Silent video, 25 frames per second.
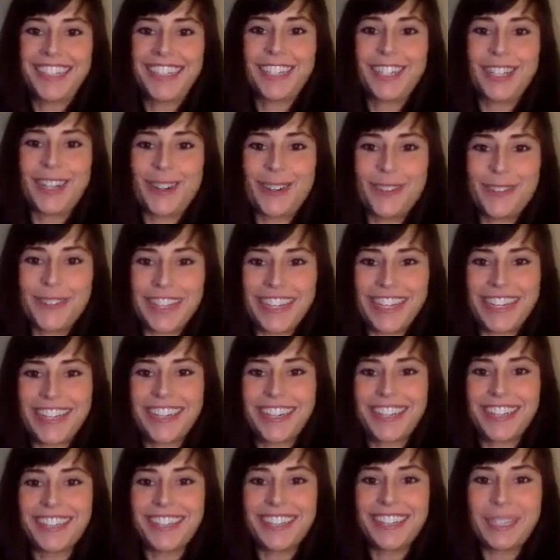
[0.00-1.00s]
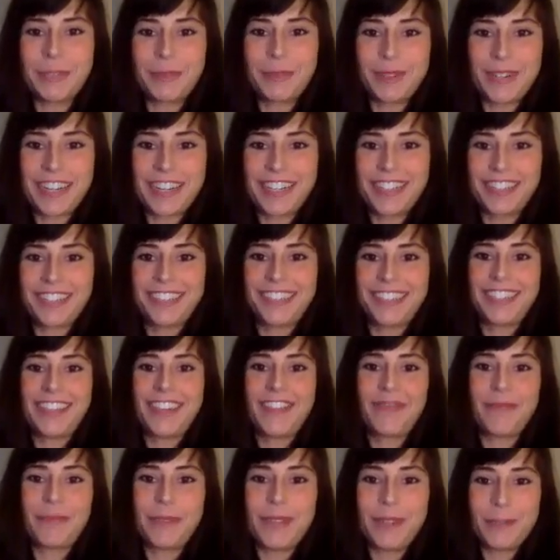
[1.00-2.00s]
Go there. Liberate
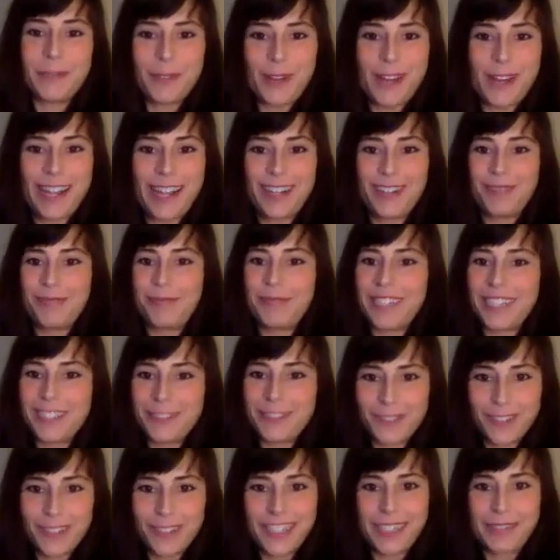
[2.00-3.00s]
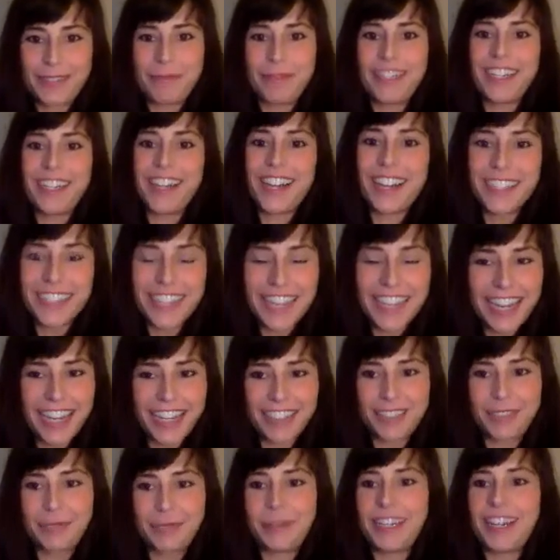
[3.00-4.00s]
yourself. Be wild. Be free. Be
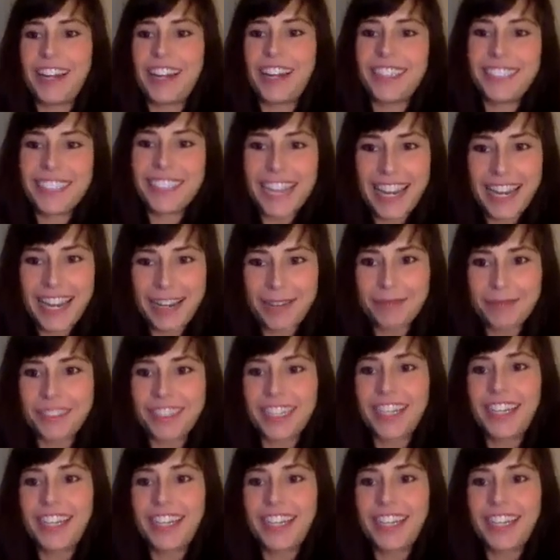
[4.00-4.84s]
uncaged. Be untamed.